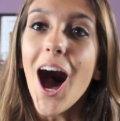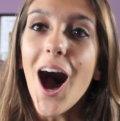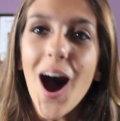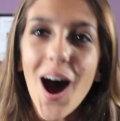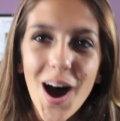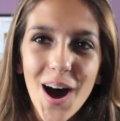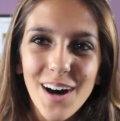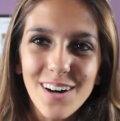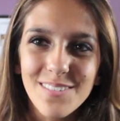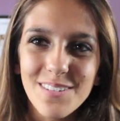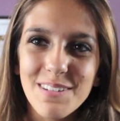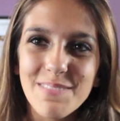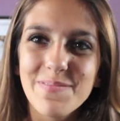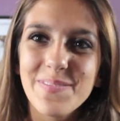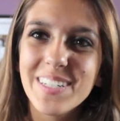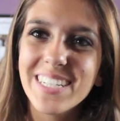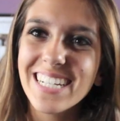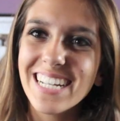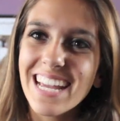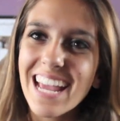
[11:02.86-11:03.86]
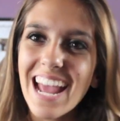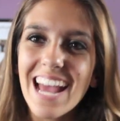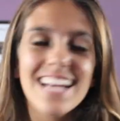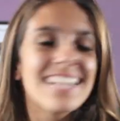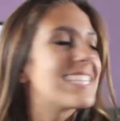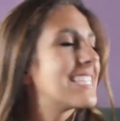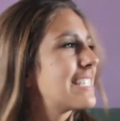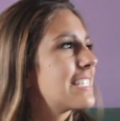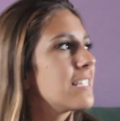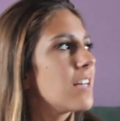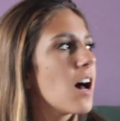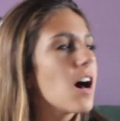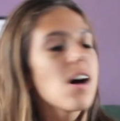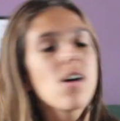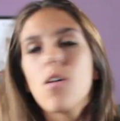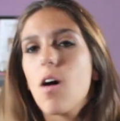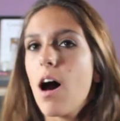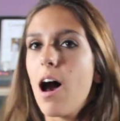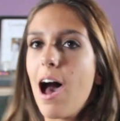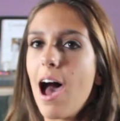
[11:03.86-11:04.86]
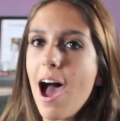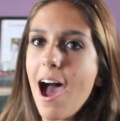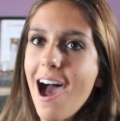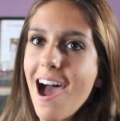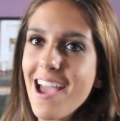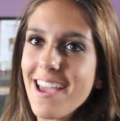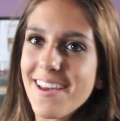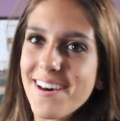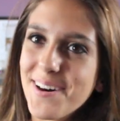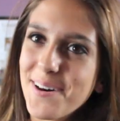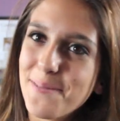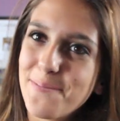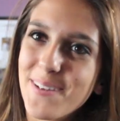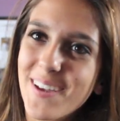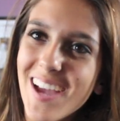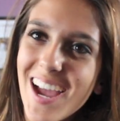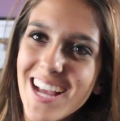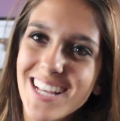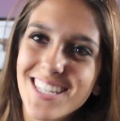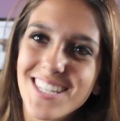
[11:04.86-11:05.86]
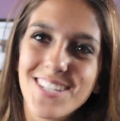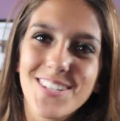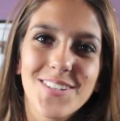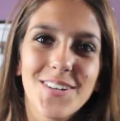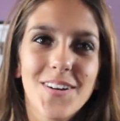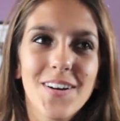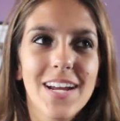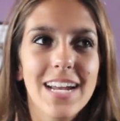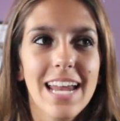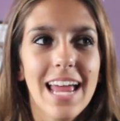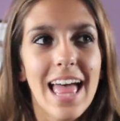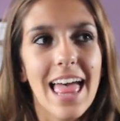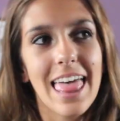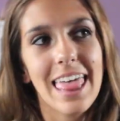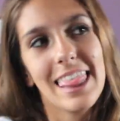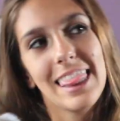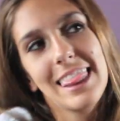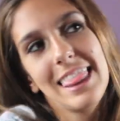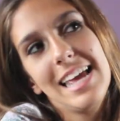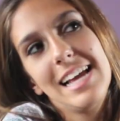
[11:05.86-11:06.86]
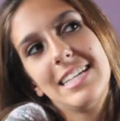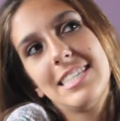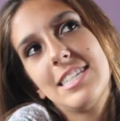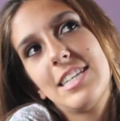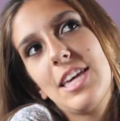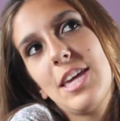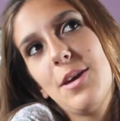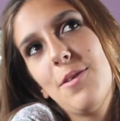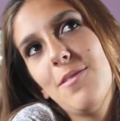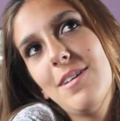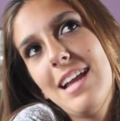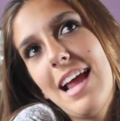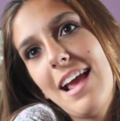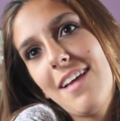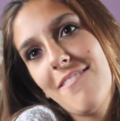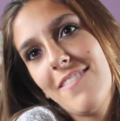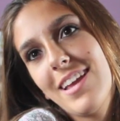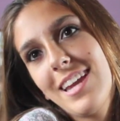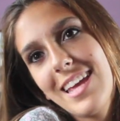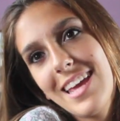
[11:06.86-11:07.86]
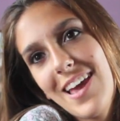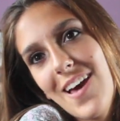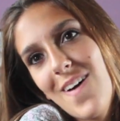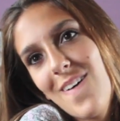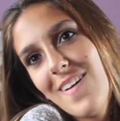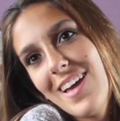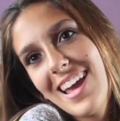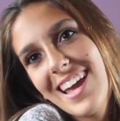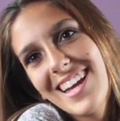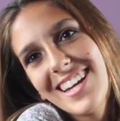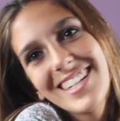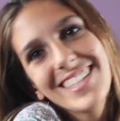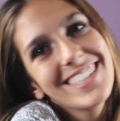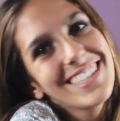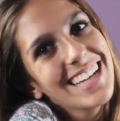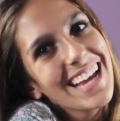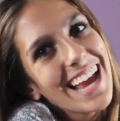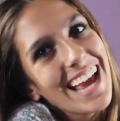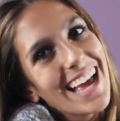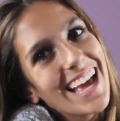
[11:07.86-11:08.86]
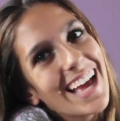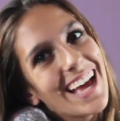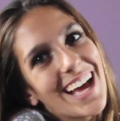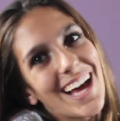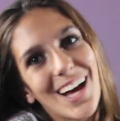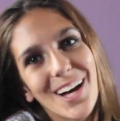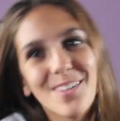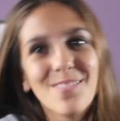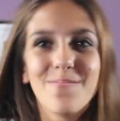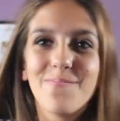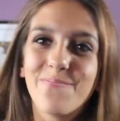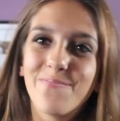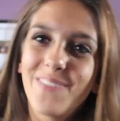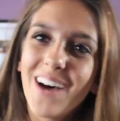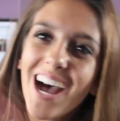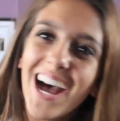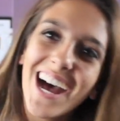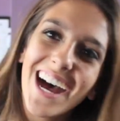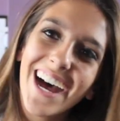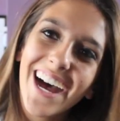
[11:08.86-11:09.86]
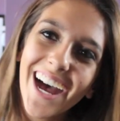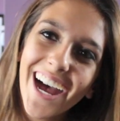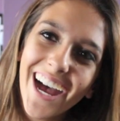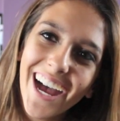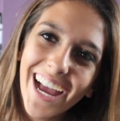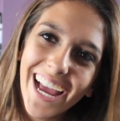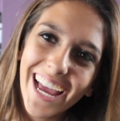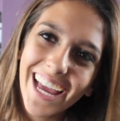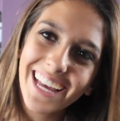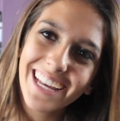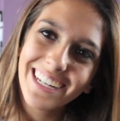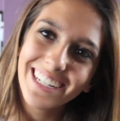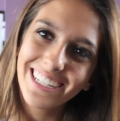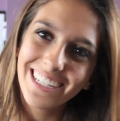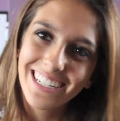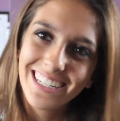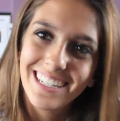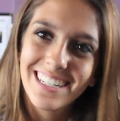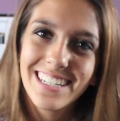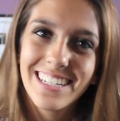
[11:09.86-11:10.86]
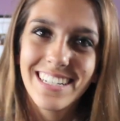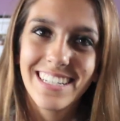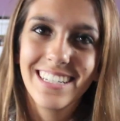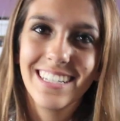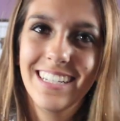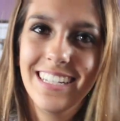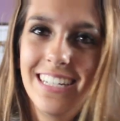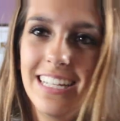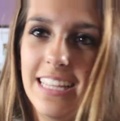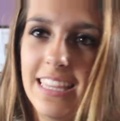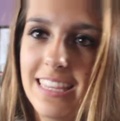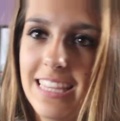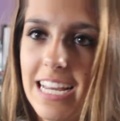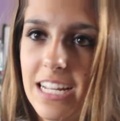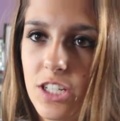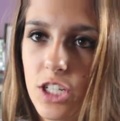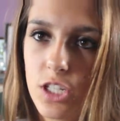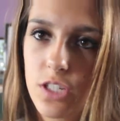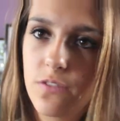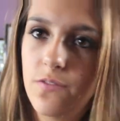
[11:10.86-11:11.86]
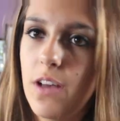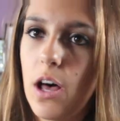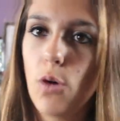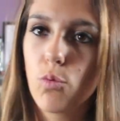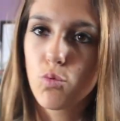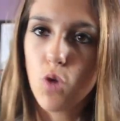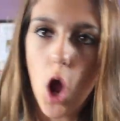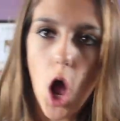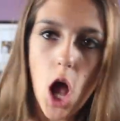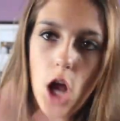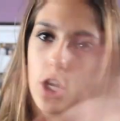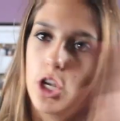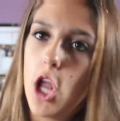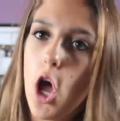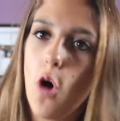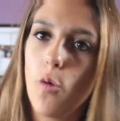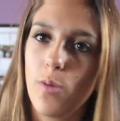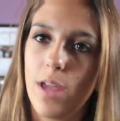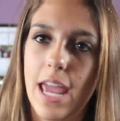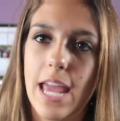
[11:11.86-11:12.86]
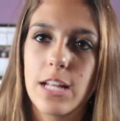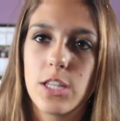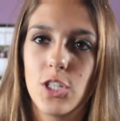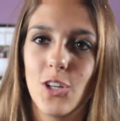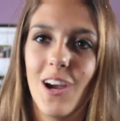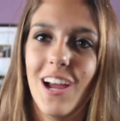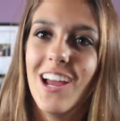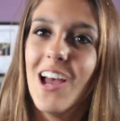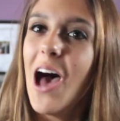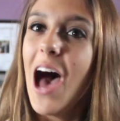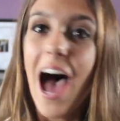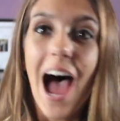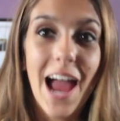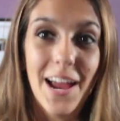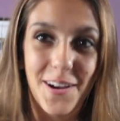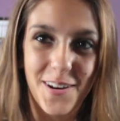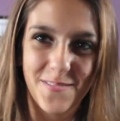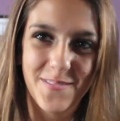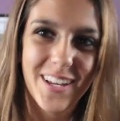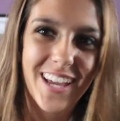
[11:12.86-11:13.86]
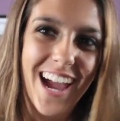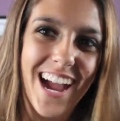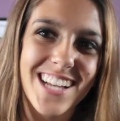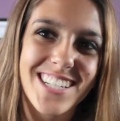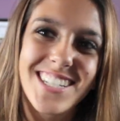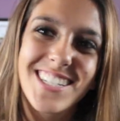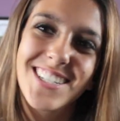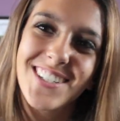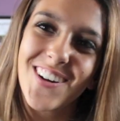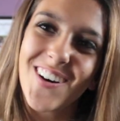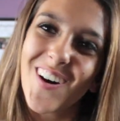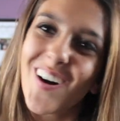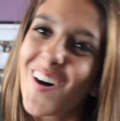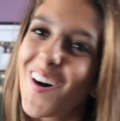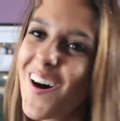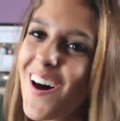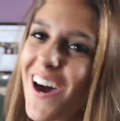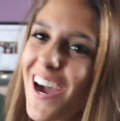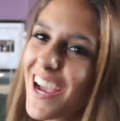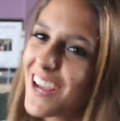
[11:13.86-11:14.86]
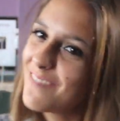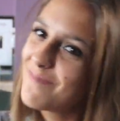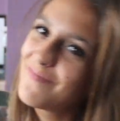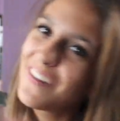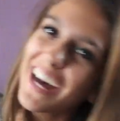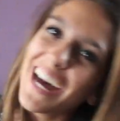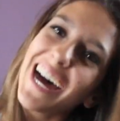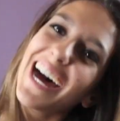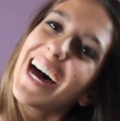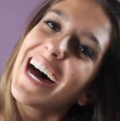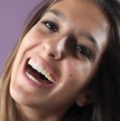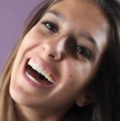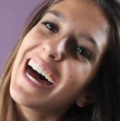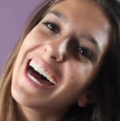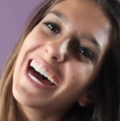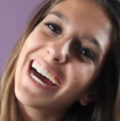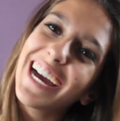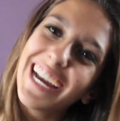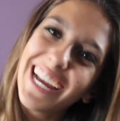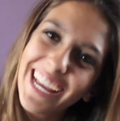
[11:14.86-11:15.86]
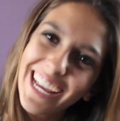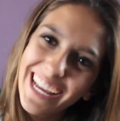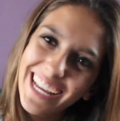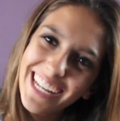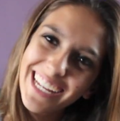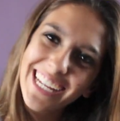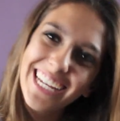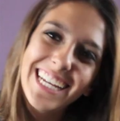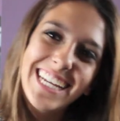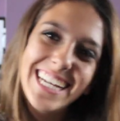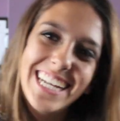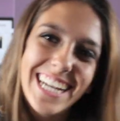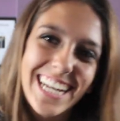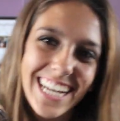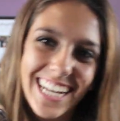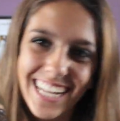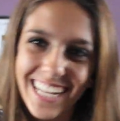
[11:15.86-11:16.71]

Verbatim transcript: Um, but yes, yeah, so I hope you guys enjoyed this Q&A video, and yeah, bye! That just felt wrong. Nope, can't do it. I hope you guys enjoyed. Bye!